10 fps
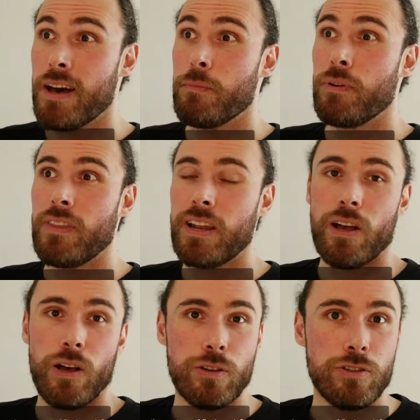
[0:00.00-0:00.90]
But then
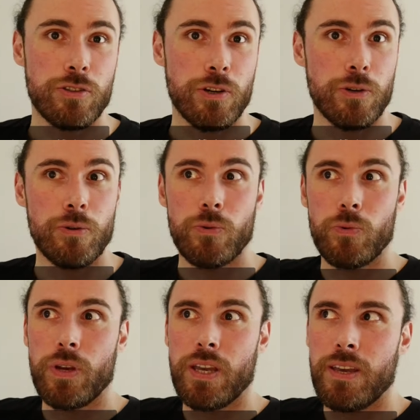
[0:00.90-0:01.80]
also,
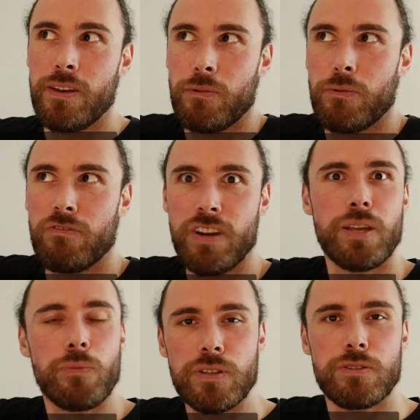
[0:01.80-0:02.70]
we really
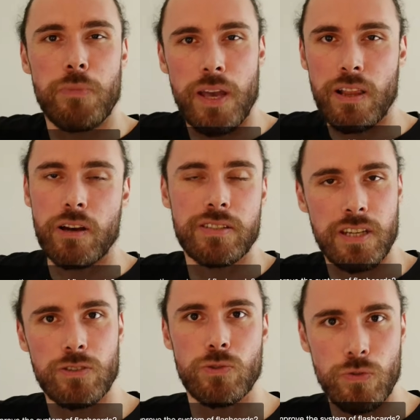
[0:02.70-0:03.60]
want to make Logseq
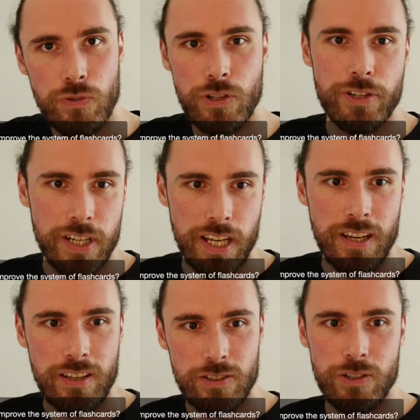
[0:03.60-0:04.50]
a tool for learning.
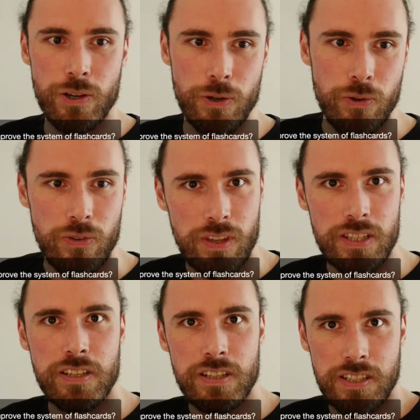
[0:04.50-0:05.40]
So
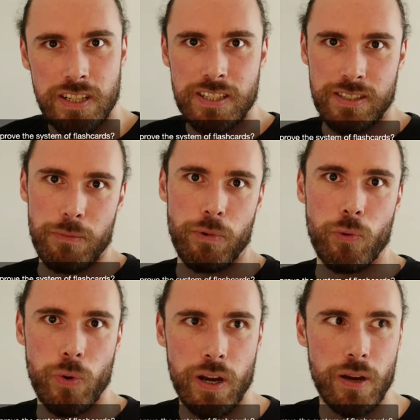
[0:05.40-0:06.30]
this is an example
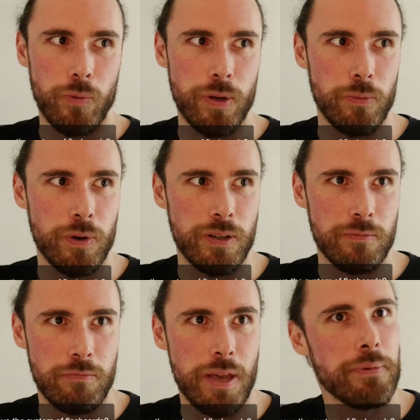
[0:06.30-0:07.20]
where we
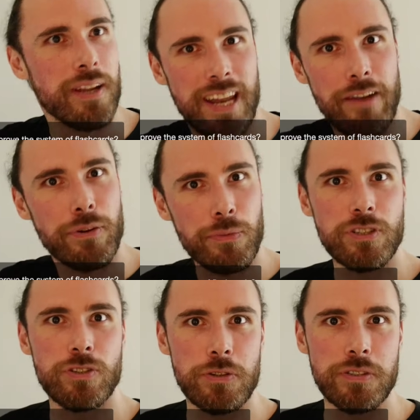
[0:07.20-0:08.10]
want, maybe not everyone
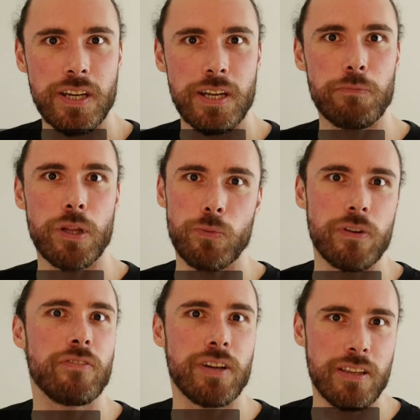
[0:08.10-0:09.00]
is using it, but we
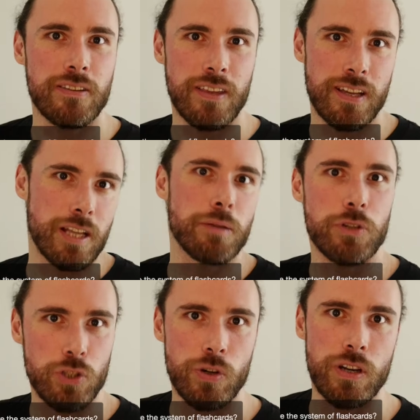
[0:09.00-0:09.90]
really think that the
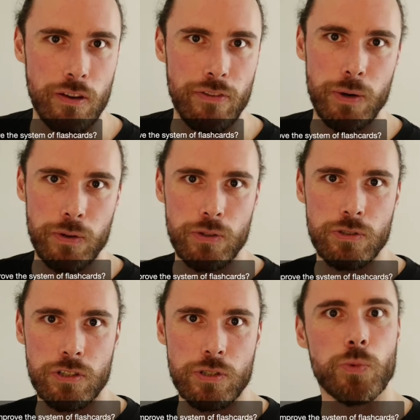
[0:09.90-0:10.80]
majority of our
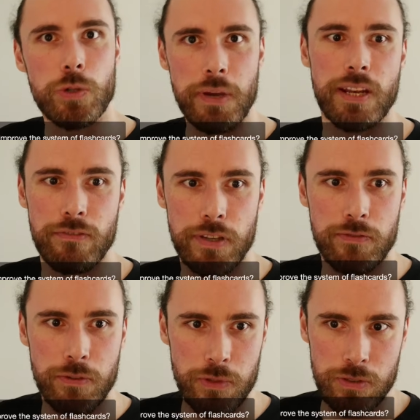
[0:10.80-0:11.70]
users would benefit
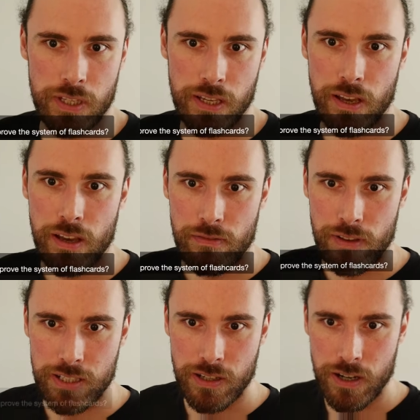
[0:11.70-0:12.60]
from using
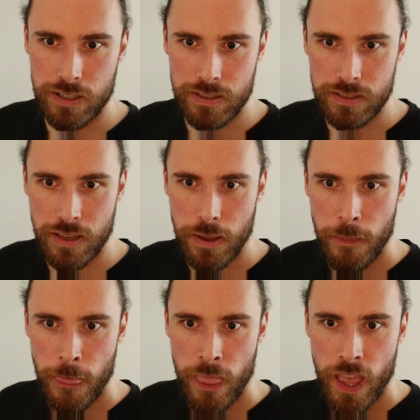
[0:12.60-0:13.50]
flashcards.
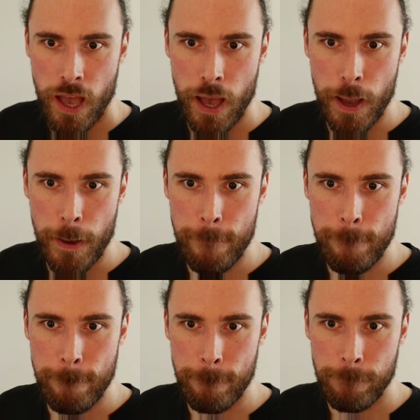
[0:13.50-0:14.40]

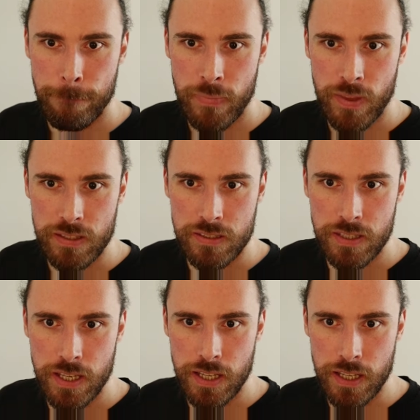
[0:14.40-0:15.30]
Let's
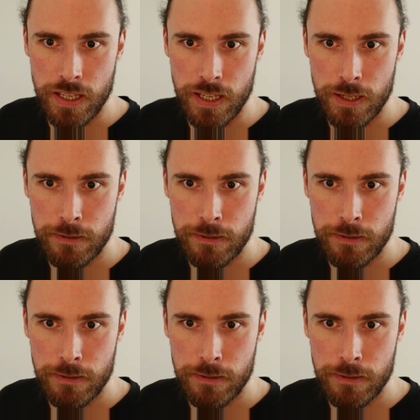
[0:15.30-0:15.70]
see.